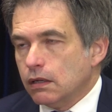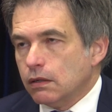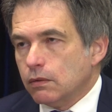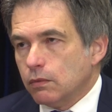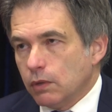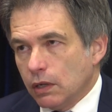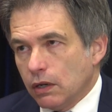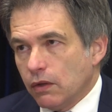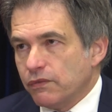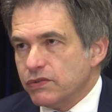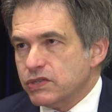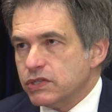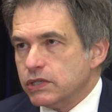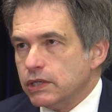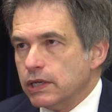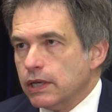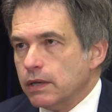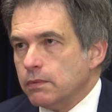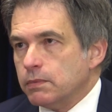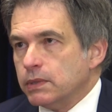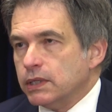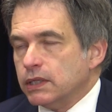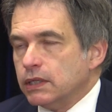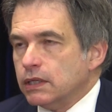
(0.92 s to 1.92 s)
Well,
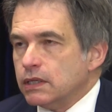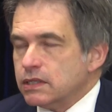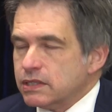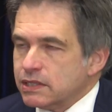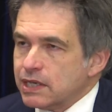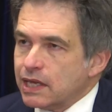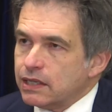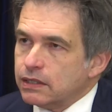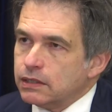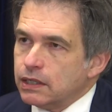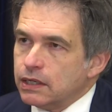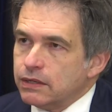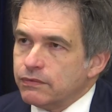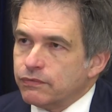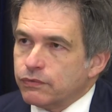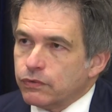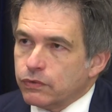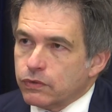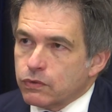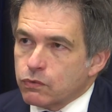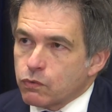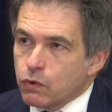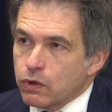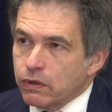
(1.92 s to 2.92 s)
obviously, I mean, a sad day
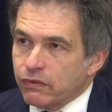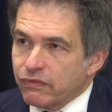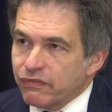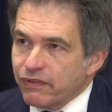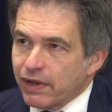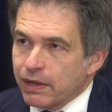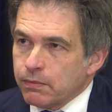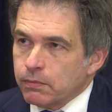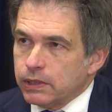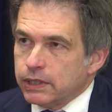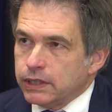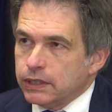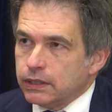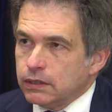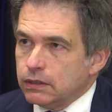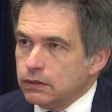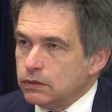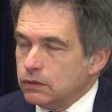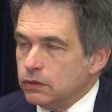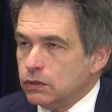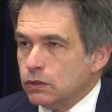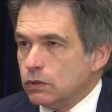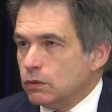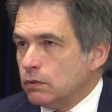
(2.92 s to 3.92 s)
for the royal
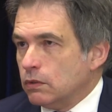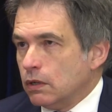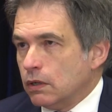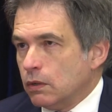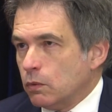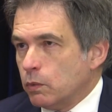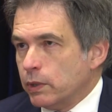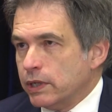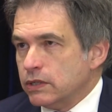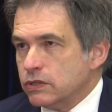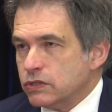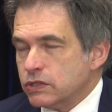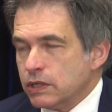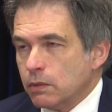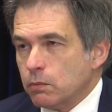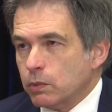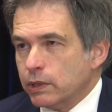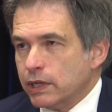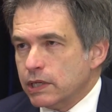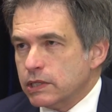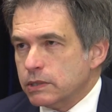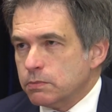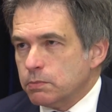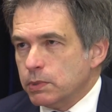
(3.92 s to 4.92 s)
family. You know, when
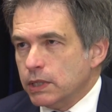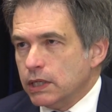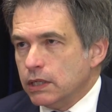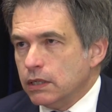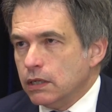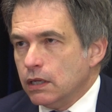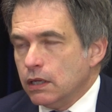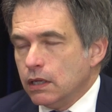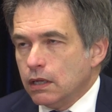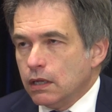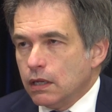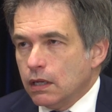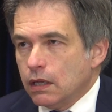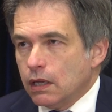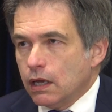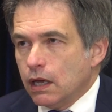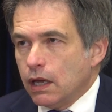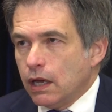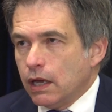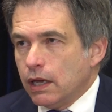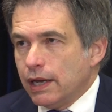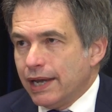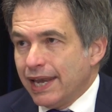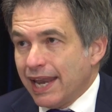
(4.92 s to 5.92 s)
someone has been
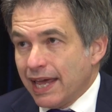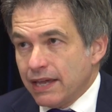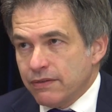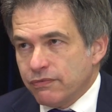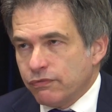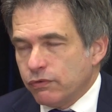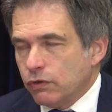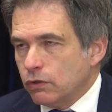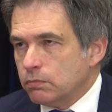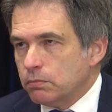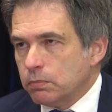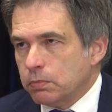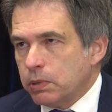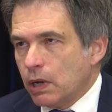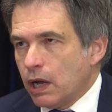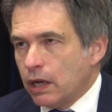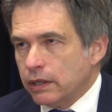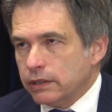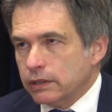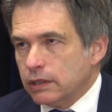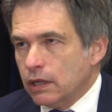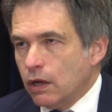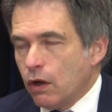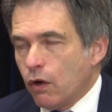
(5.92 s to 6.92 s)
a lifelong
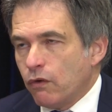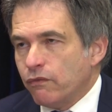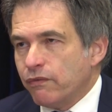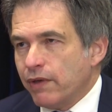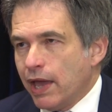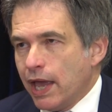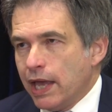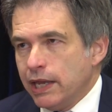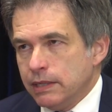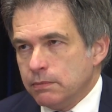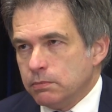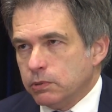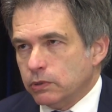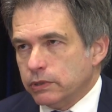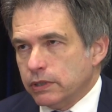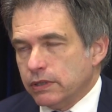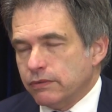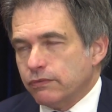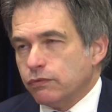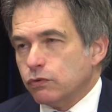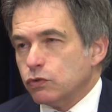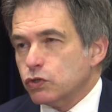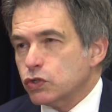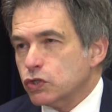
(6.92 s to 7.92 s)
partner of
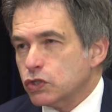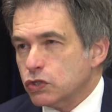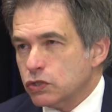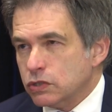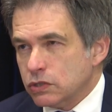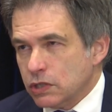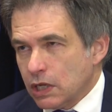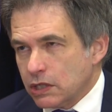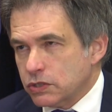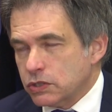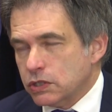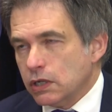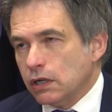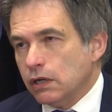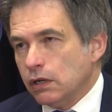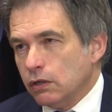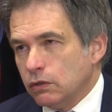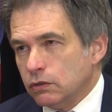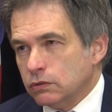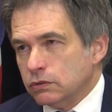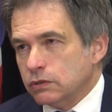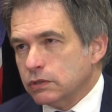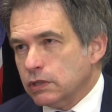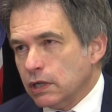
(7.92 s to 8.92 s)
anybody for such a
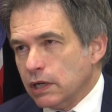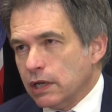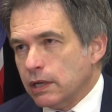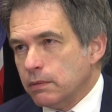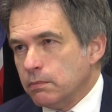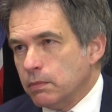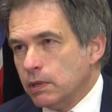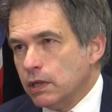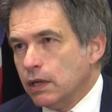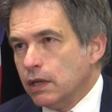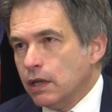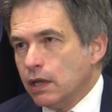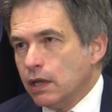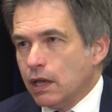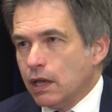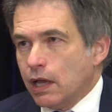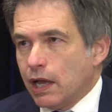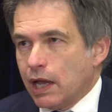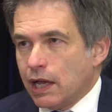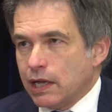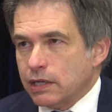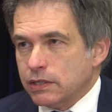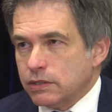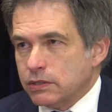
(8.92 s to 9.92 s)
long time
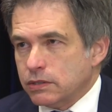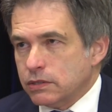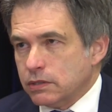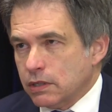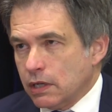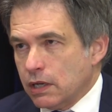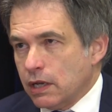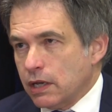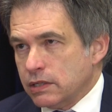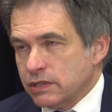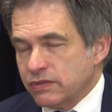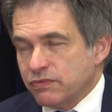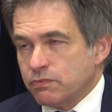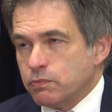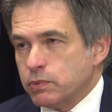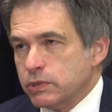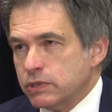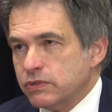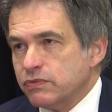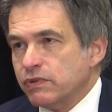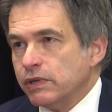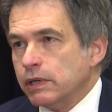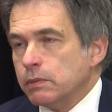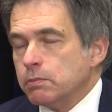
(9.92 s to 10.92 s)
as
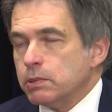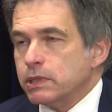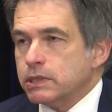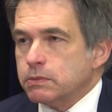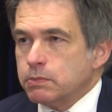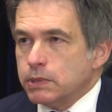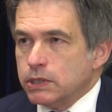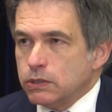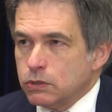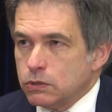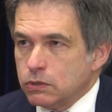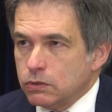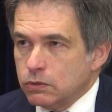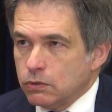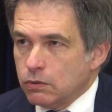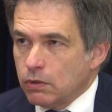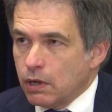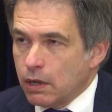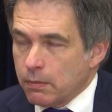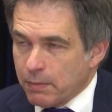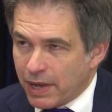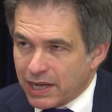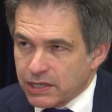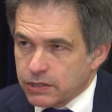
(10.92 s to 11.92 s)
Prince Philip has been
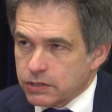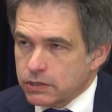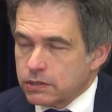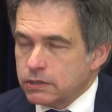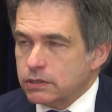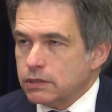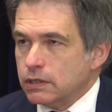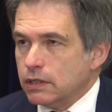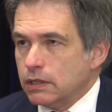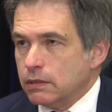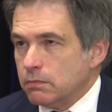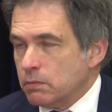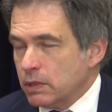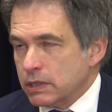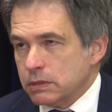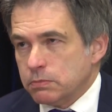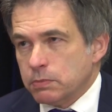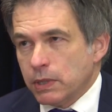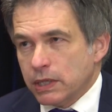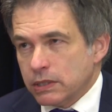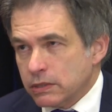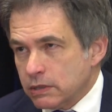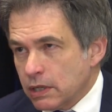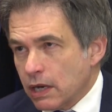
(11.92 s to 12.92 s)
to Her Majesty, it
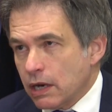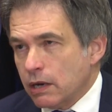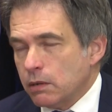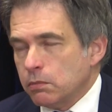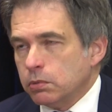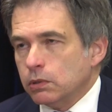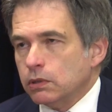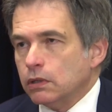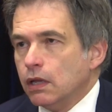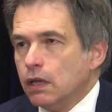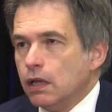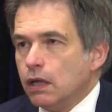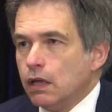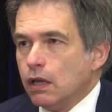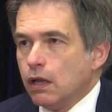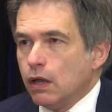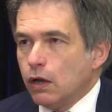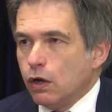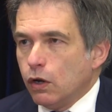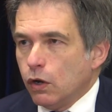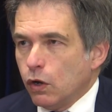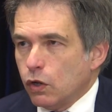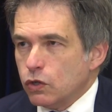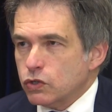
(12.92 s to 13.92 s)
must be a terrible
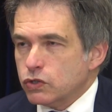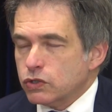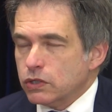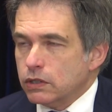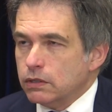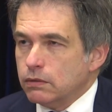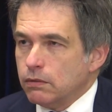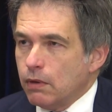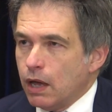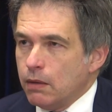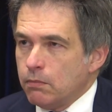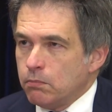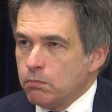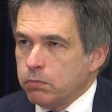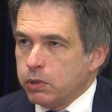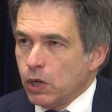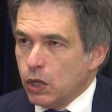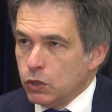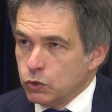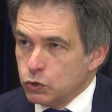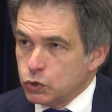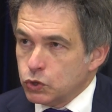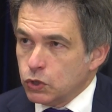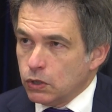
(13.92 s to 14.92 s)
loss and
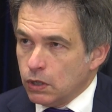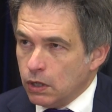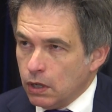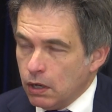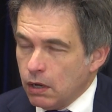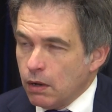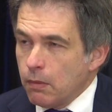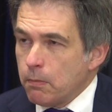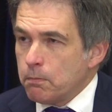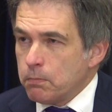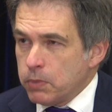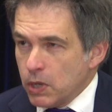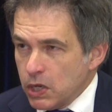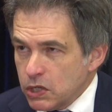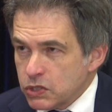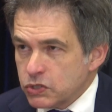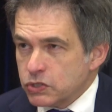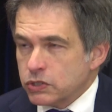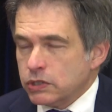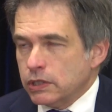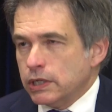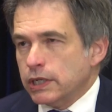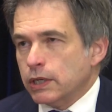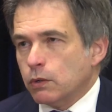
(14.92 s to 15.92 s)
blow to her
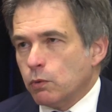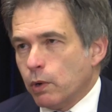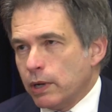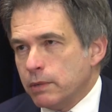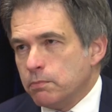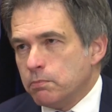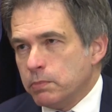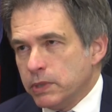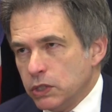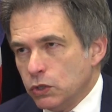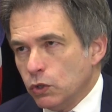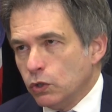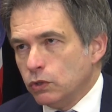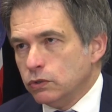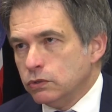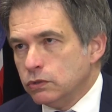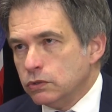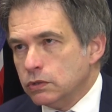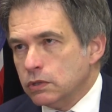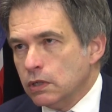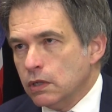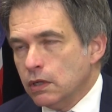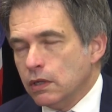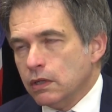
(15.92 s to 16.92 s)
personally, quite
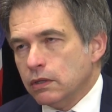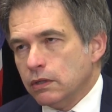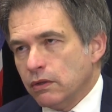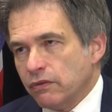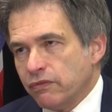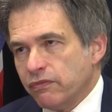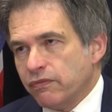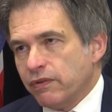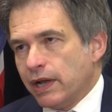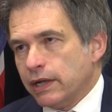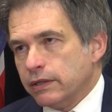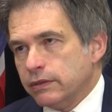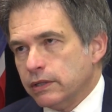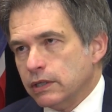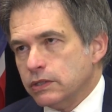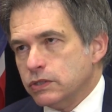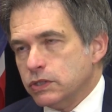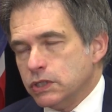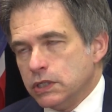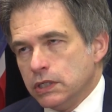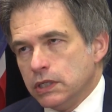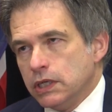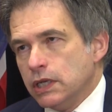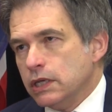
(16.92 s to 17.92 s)
beyond the fact
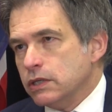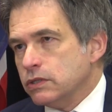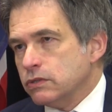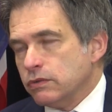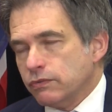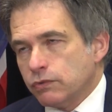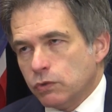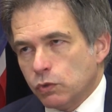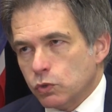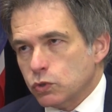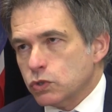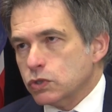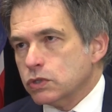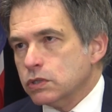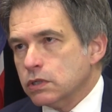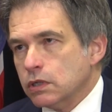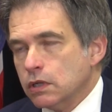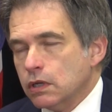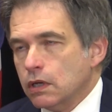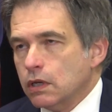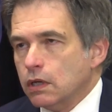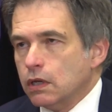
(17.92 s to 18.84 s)
that she is, of course,